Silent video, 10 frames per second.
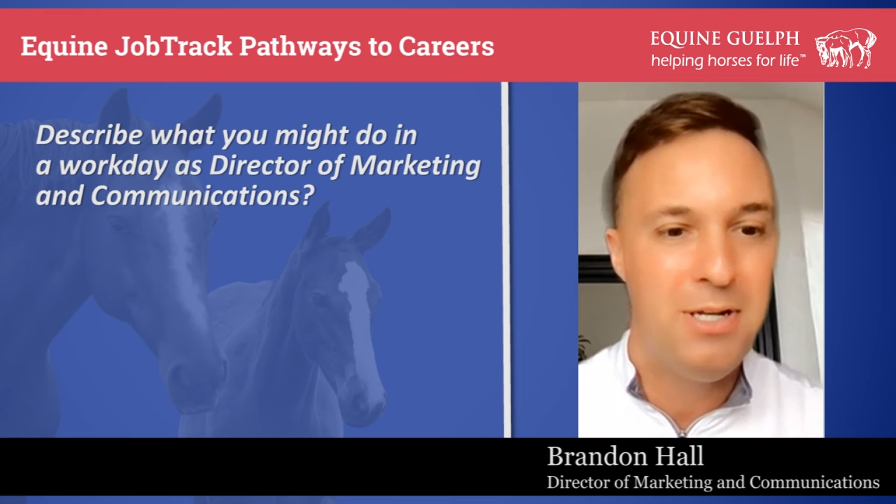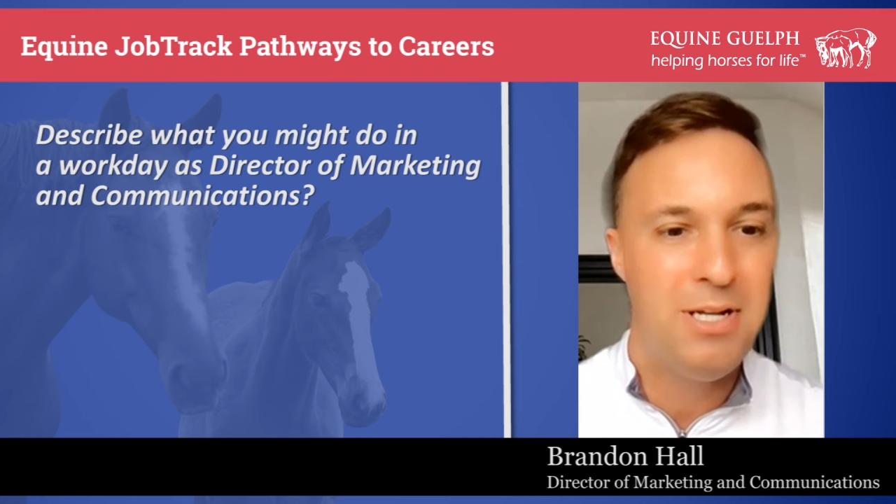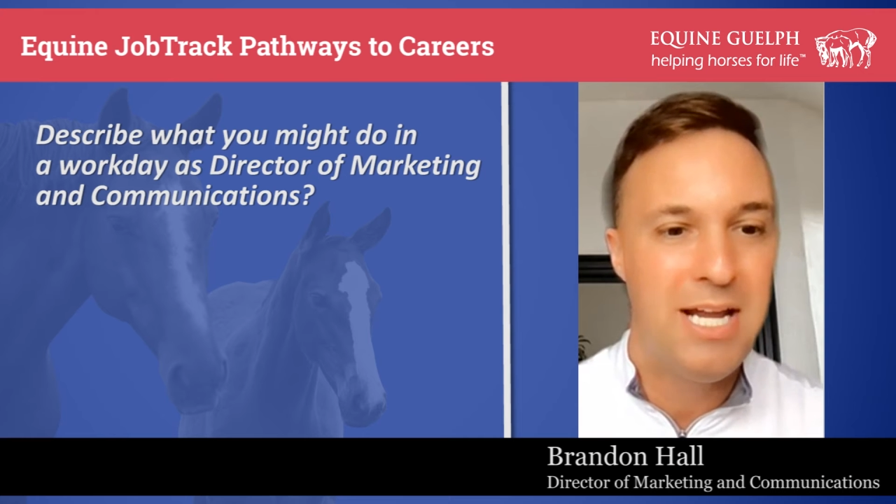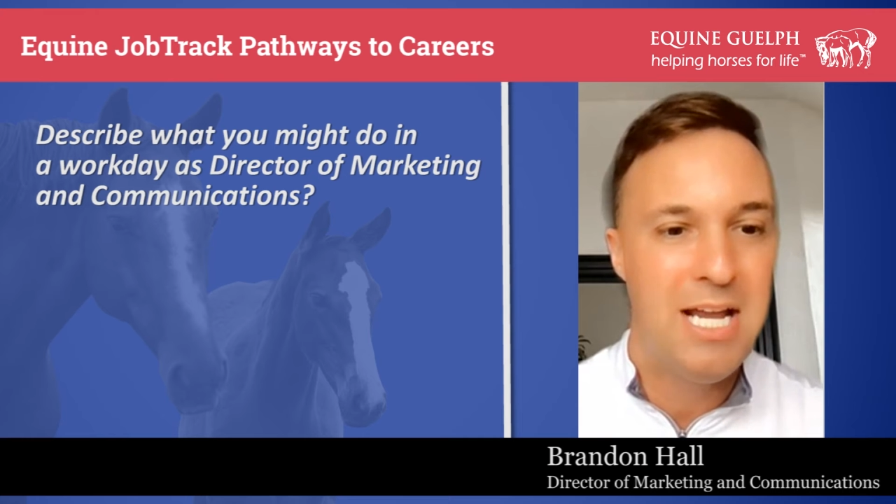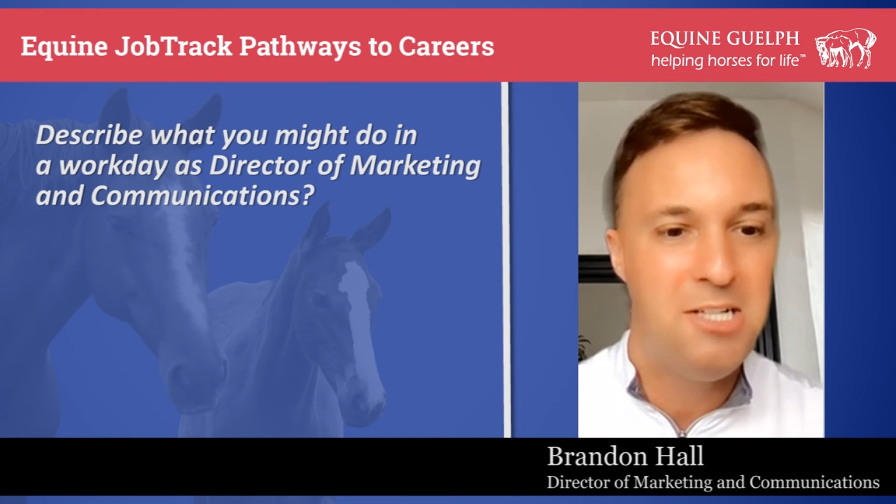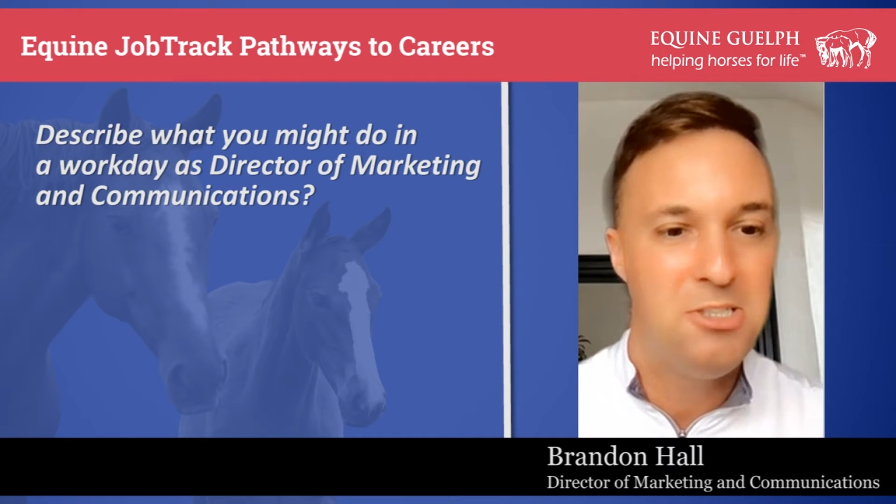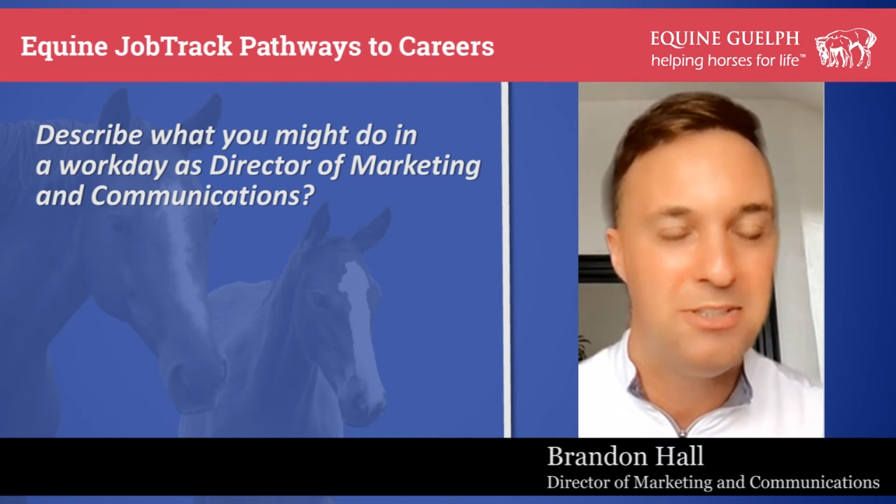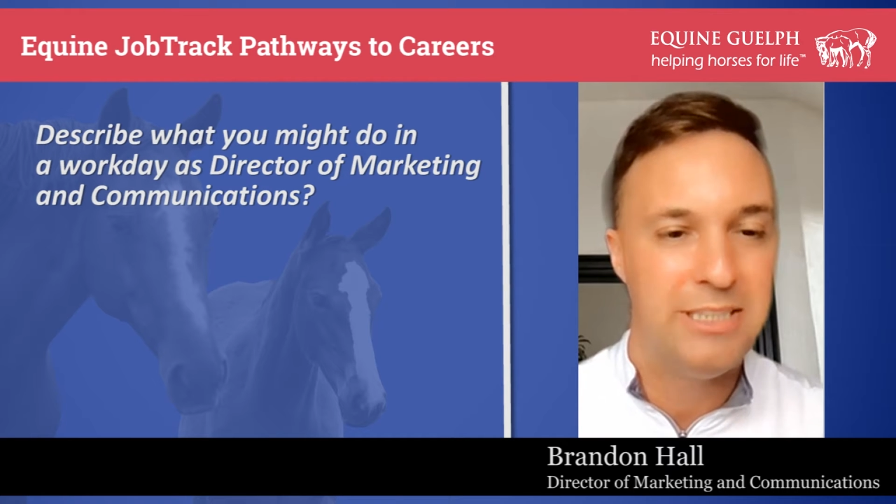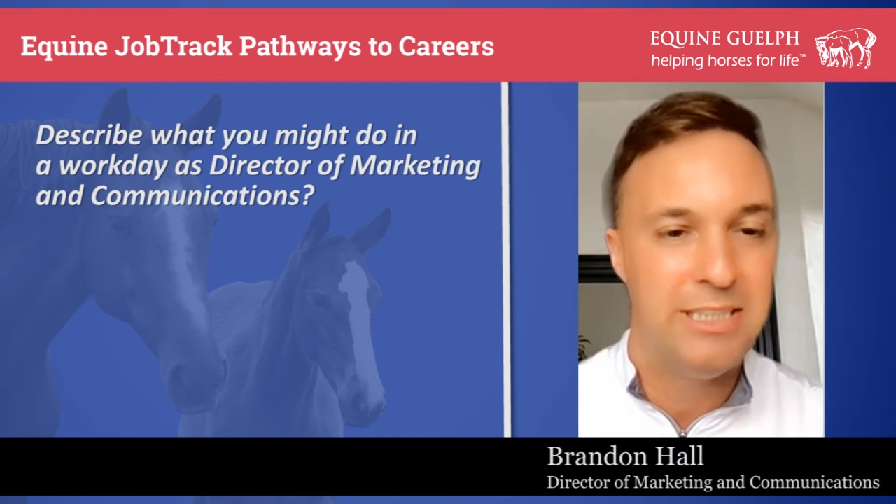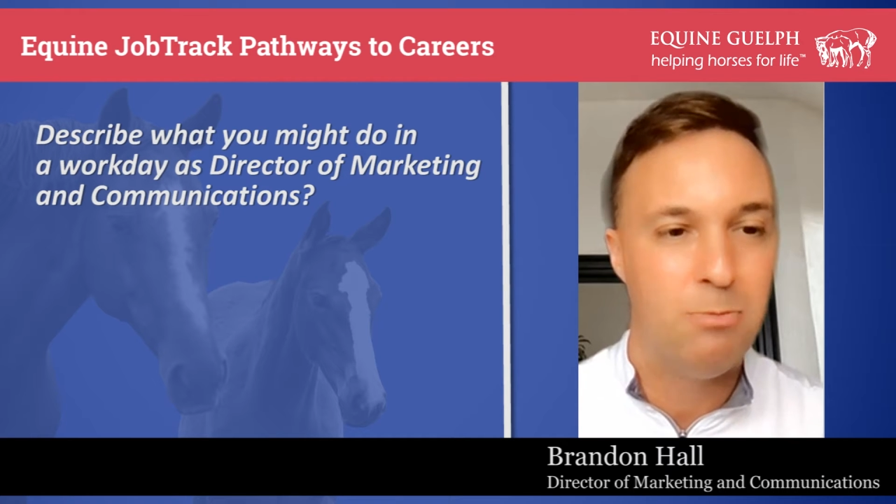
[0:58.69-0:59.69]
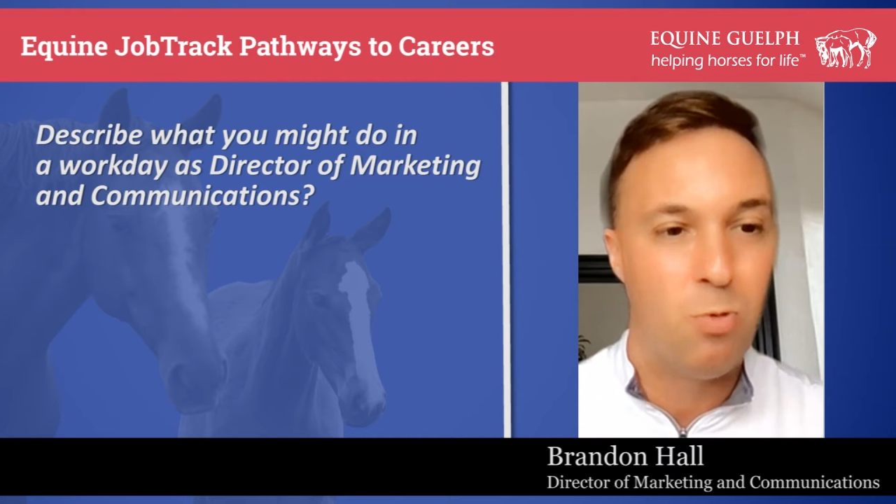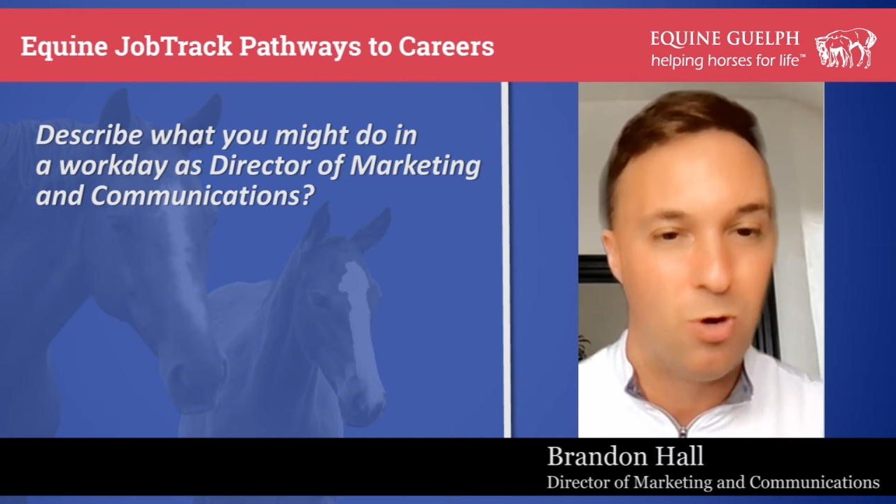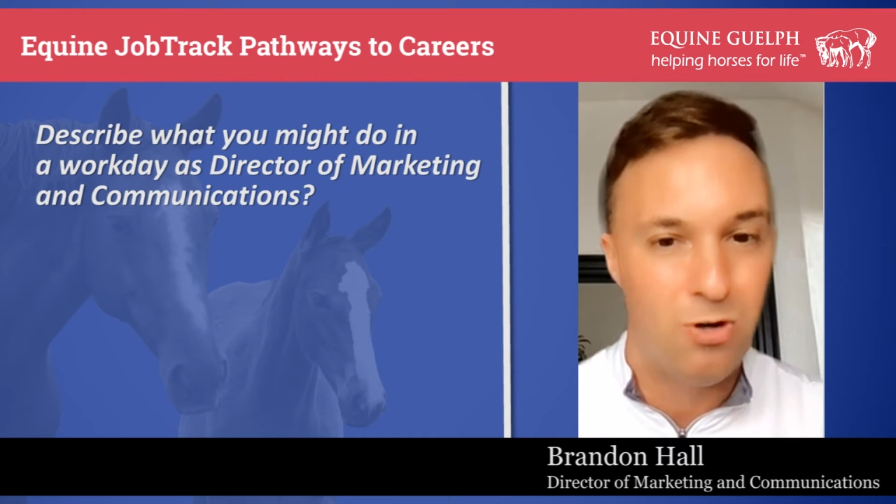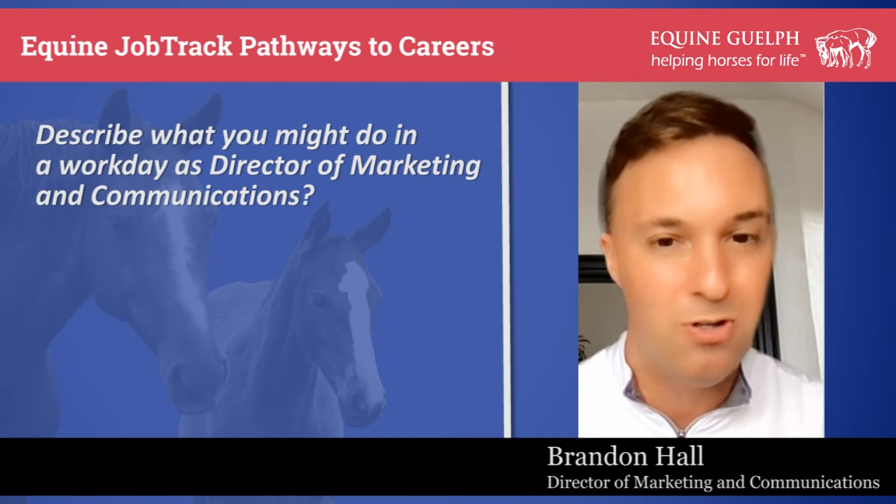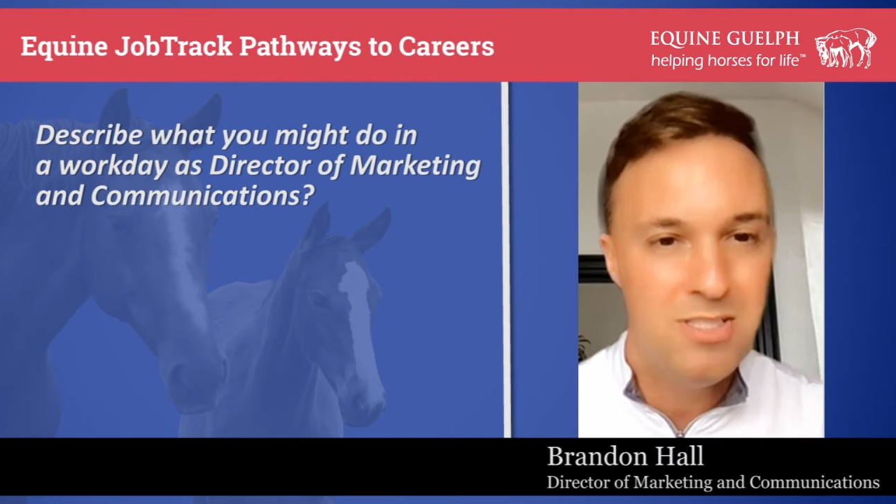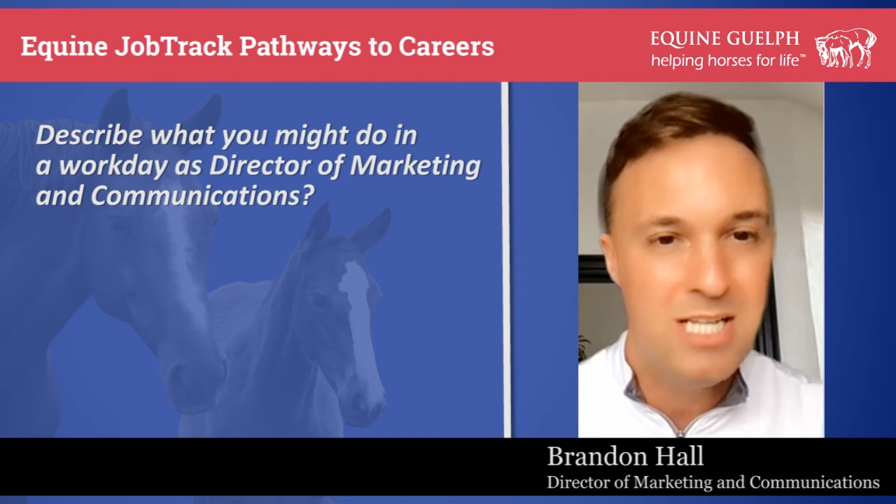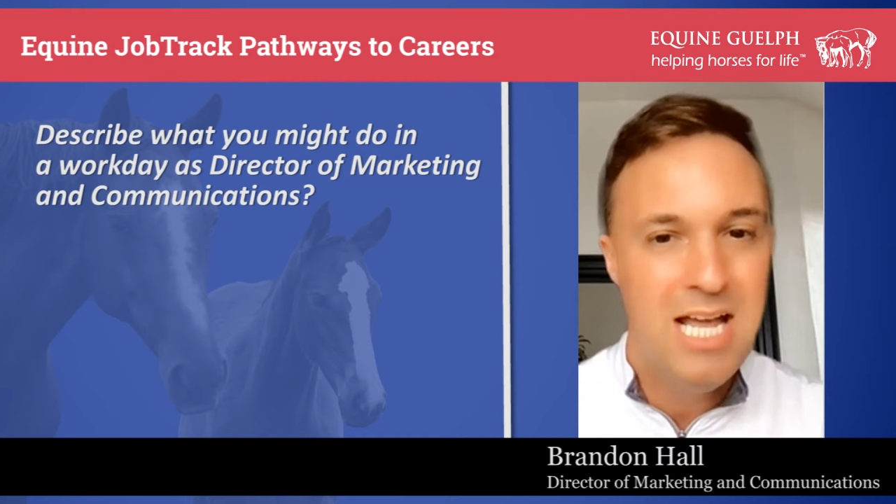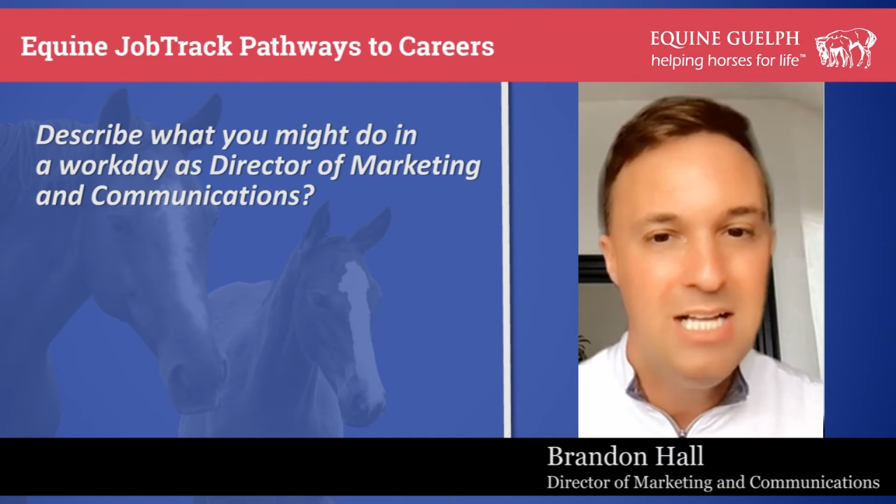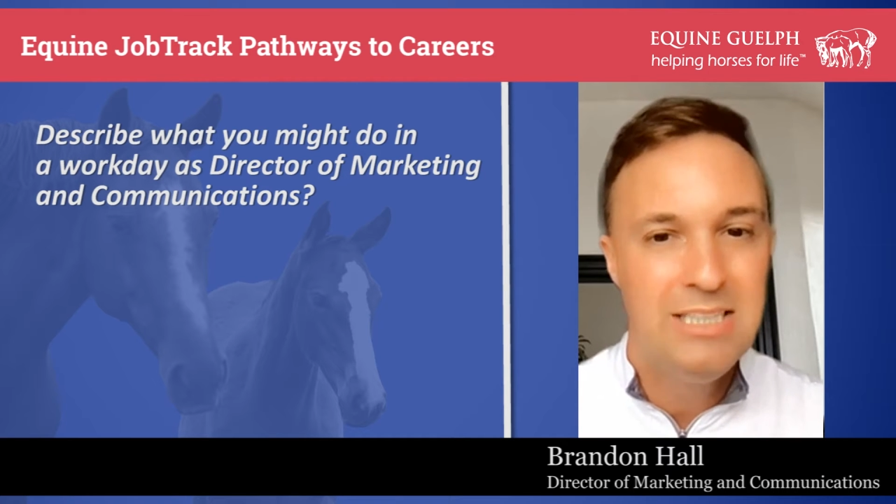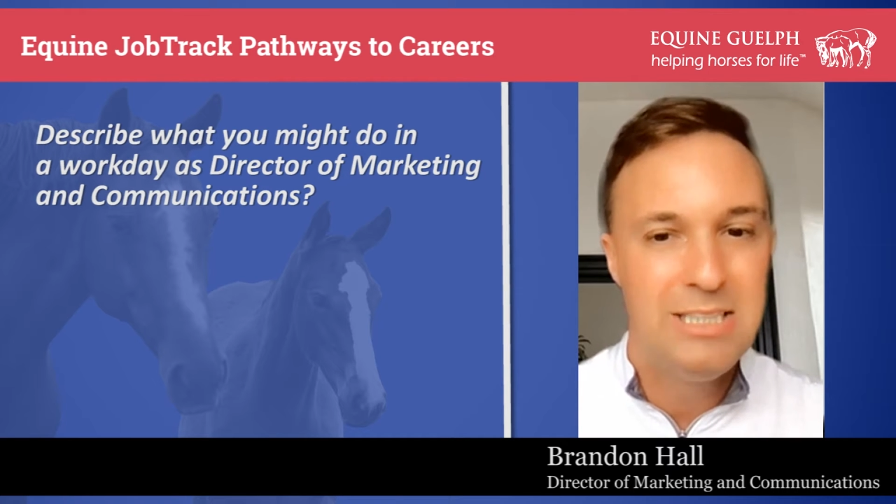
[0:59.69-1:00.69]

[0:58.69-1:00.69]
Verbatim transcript: communications world.